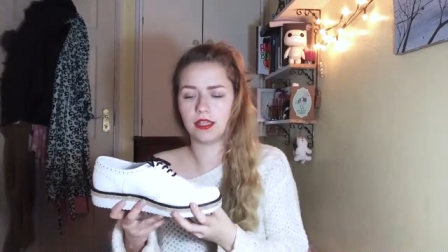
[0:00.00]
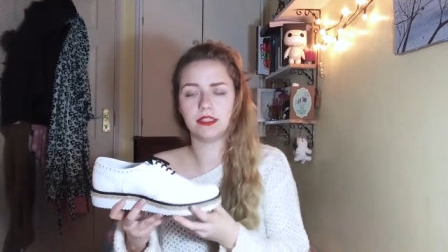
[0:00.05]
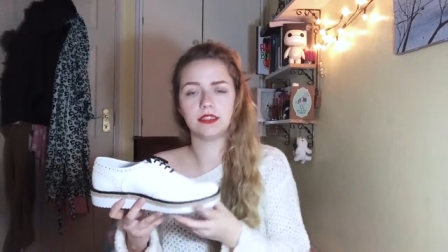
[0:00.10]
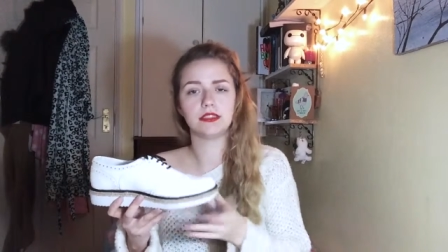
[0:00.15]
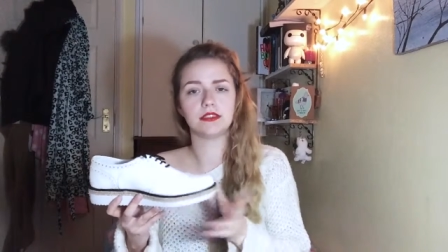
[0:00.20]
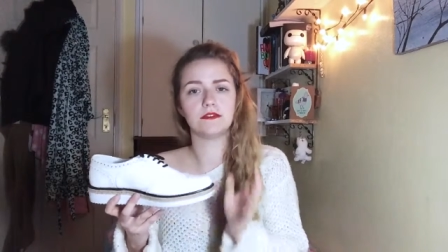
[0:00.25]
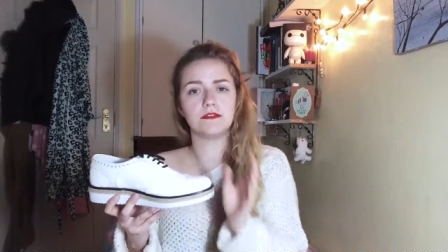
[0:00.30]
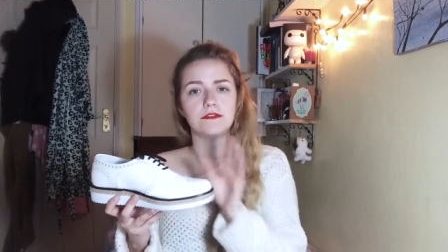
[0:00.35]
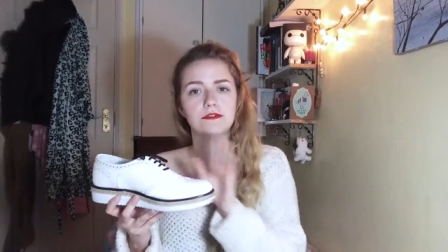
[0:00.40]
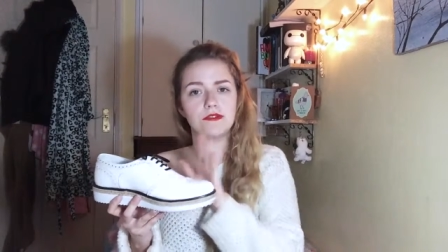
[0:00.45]

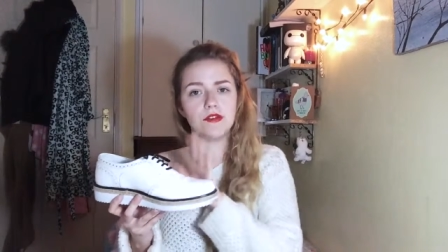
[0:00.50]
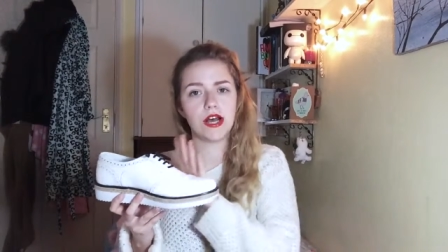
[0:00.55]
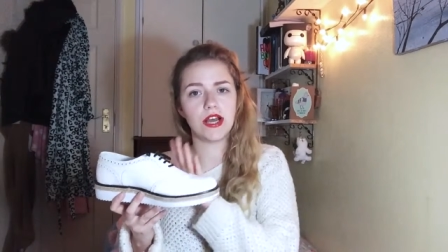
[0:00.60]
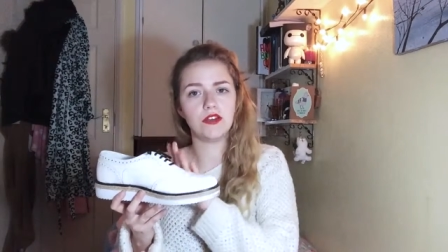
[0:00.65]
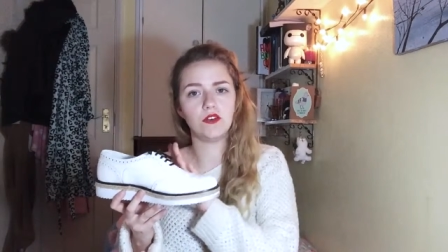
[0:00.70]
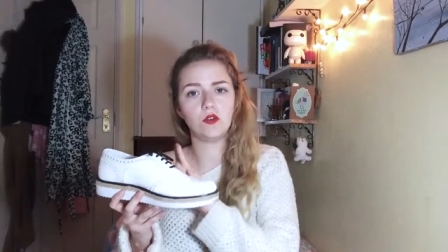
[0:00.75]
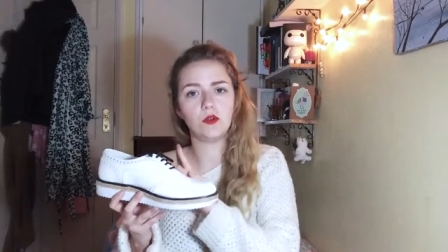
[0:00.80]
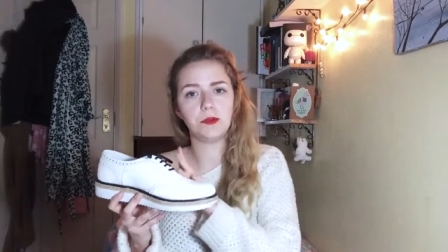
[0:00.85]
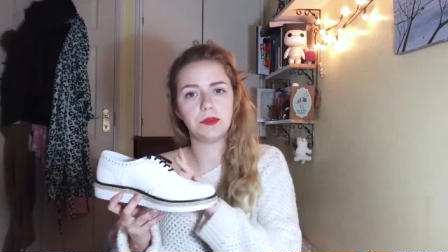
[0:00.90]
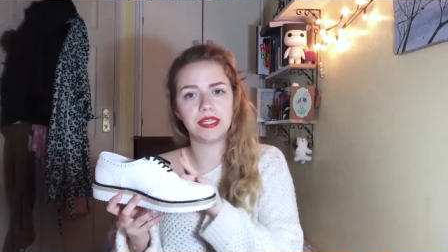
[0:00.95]
is the
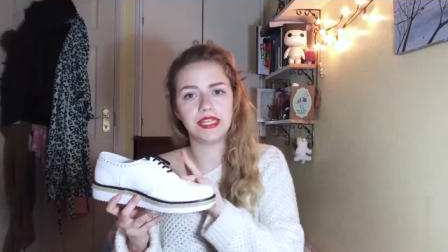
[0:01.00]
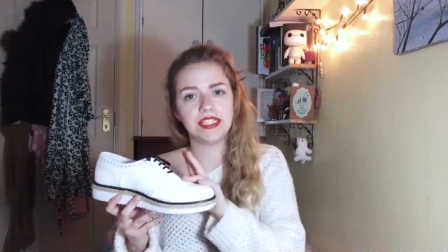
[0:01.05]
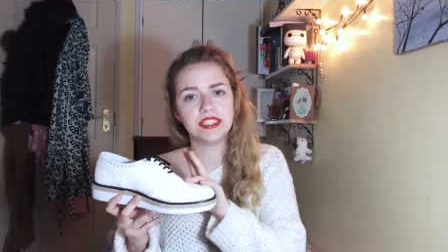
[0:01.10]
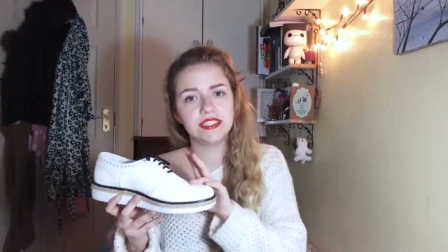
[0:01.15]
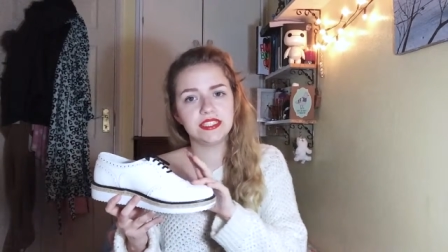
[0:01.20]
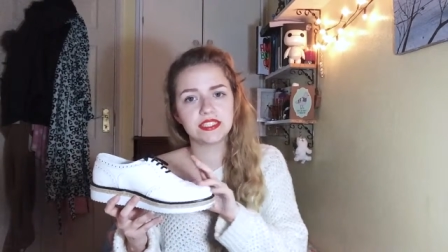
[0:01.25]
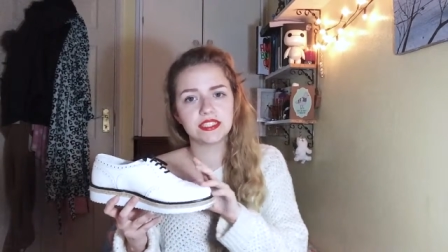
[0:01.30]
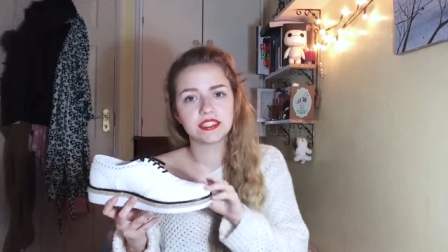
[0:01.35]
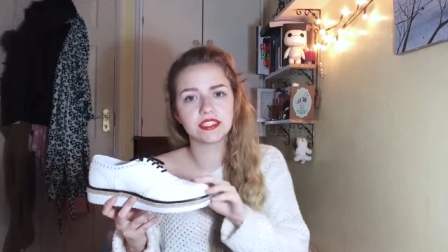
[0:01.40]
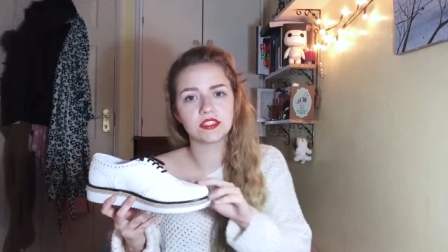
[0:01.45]
final
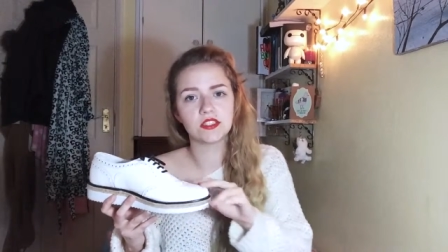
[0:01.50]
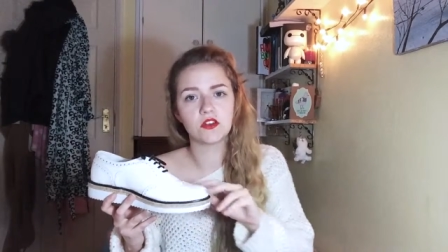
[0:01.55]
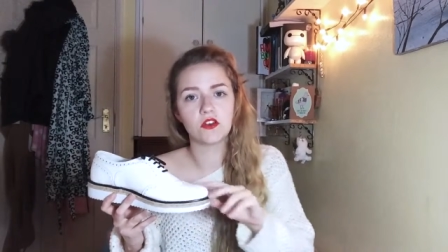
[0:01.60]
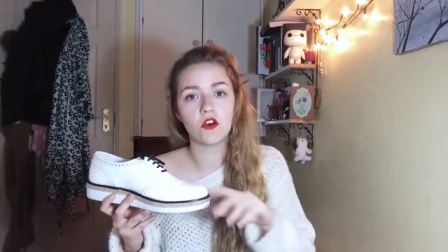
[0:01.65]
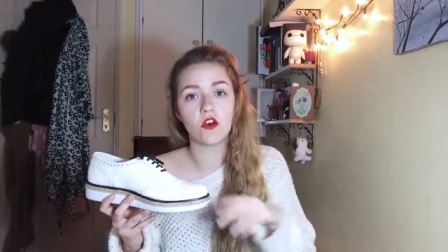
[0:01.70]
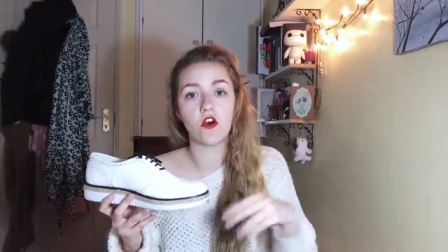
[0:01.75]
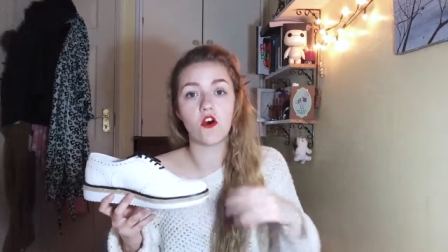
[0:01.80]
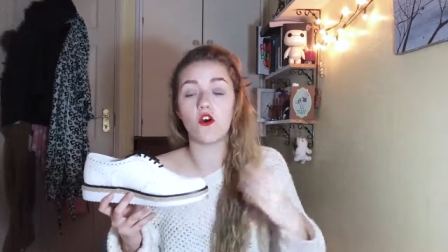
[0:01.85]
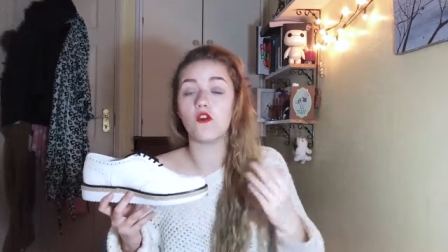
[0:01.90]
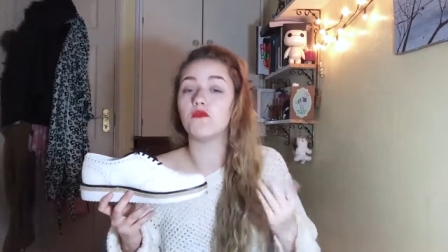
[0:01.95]
piece
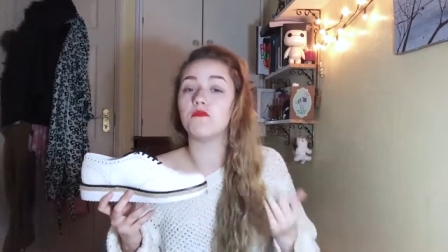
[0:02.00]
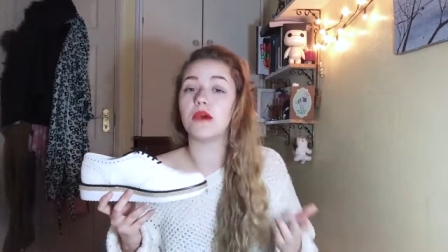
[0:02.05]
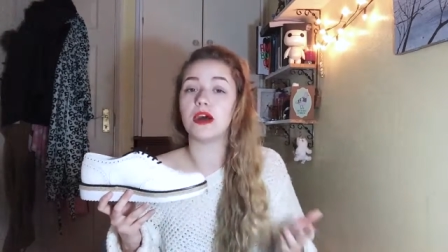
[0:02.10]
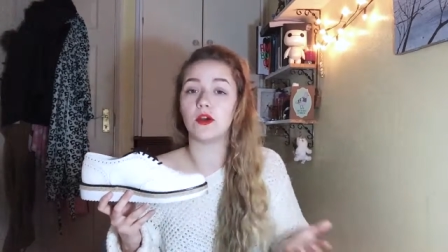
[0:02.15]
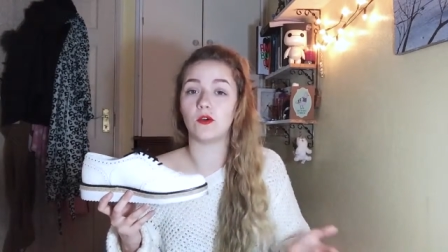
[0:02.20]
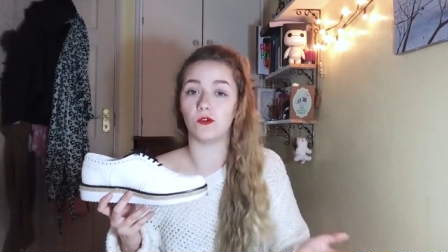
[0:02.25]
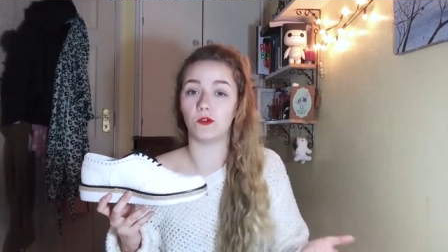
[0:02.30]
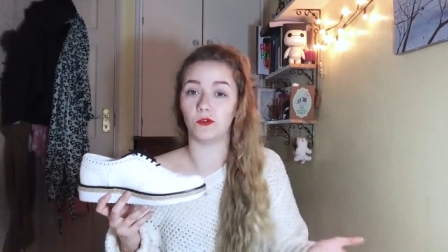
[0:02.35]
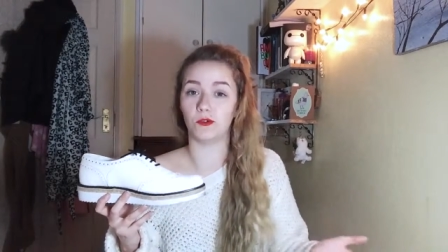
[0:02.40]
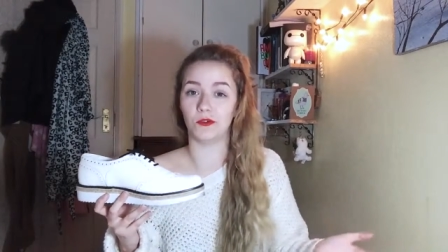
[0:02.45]
of
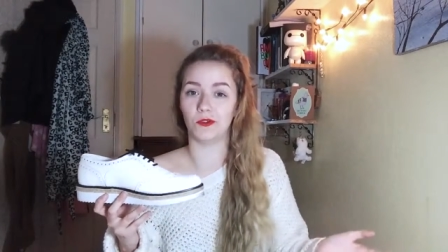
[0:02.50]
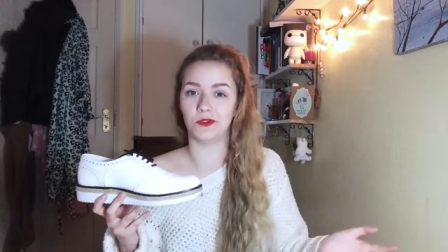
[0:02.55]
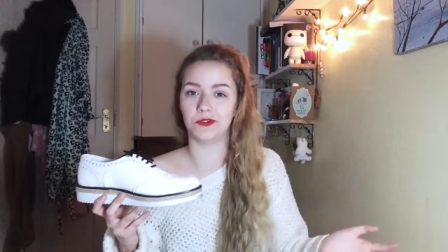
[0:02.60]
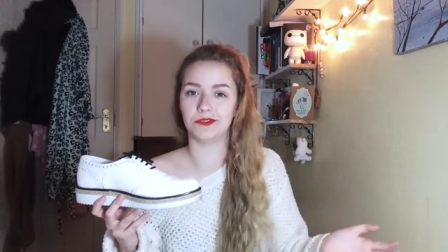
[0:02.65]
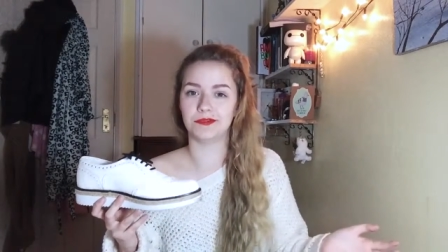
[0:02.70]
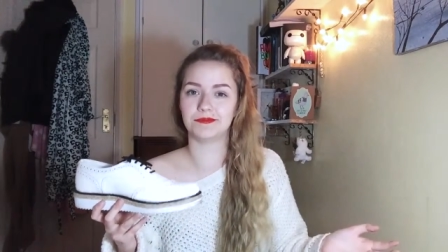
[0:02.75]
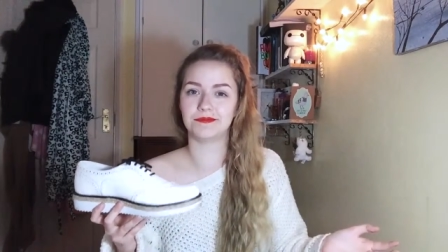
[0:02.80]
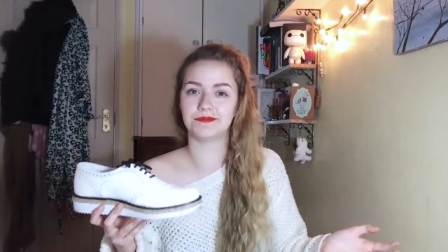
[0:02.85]
my haul.